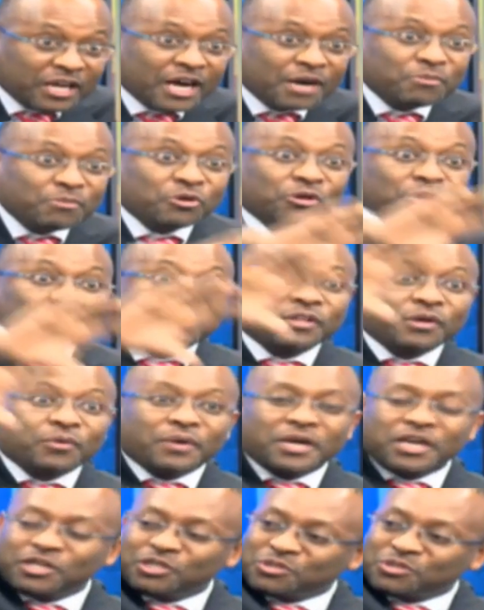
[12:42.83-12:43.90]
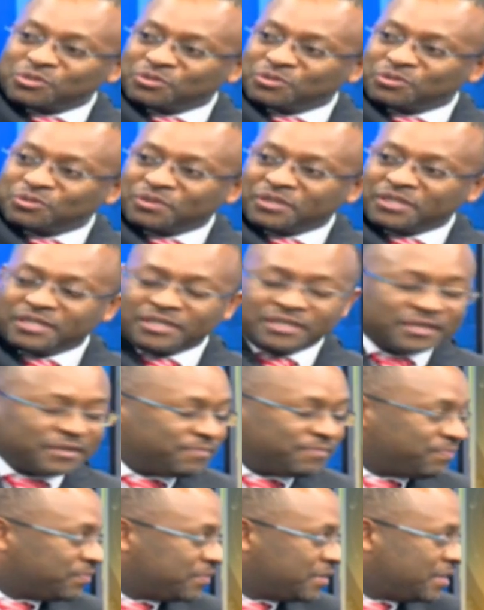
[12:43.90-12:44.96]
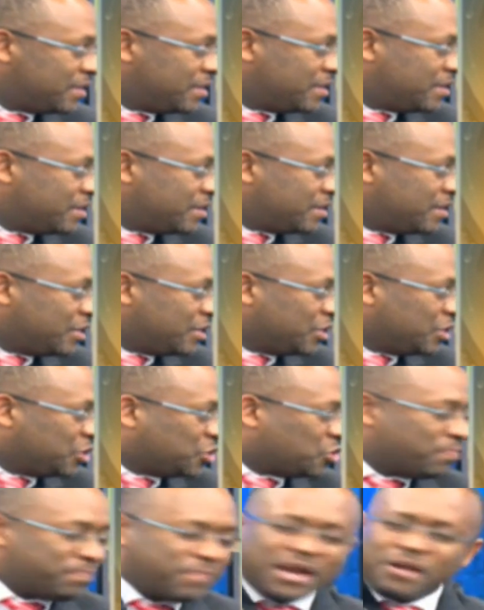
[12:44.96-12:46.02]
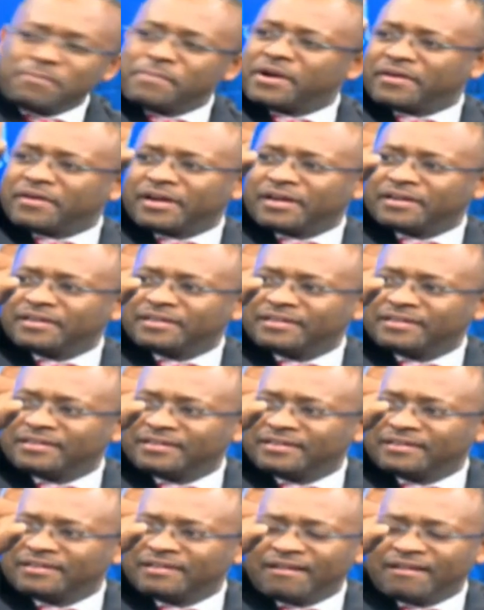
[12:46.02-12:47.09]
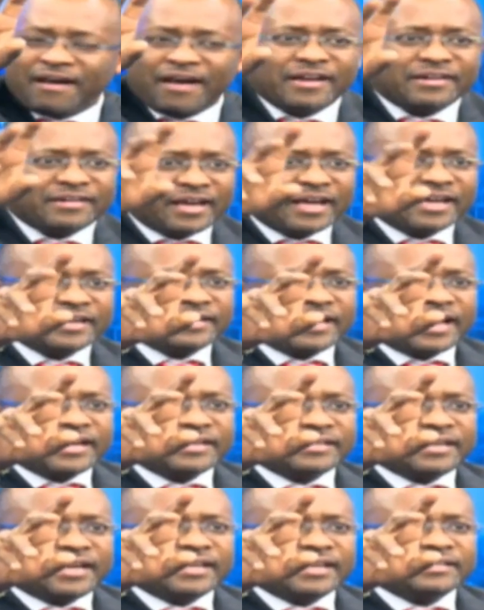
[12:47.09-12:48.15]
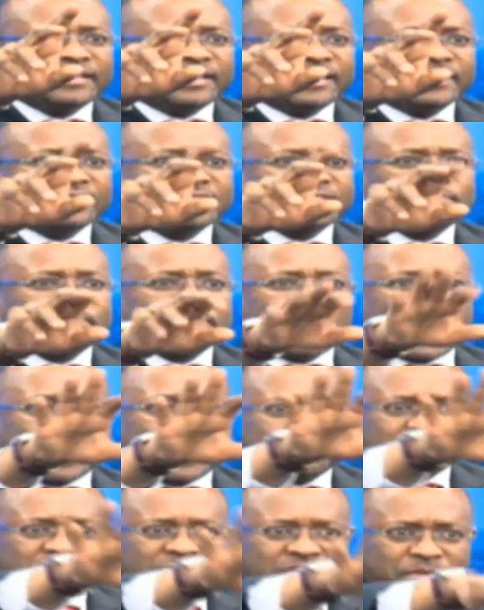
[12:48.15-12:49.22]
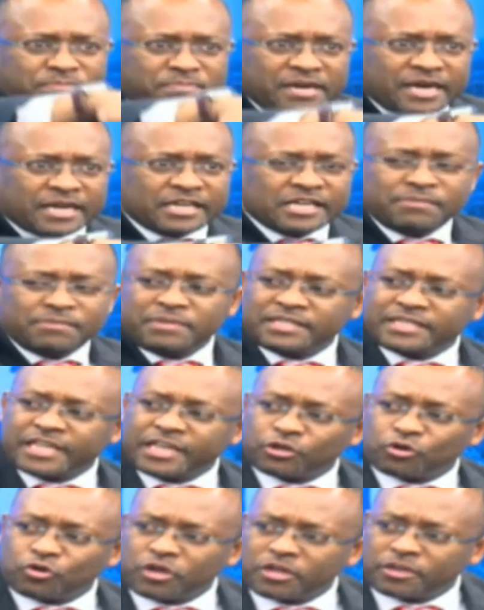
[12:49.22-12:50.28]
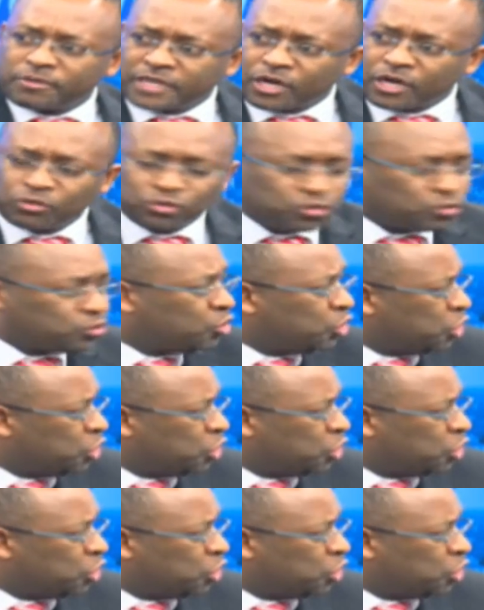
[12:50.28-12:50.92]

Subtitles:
Lamu all the way to Berbera. Yeah. And perhaps keeping a little bit, then going down to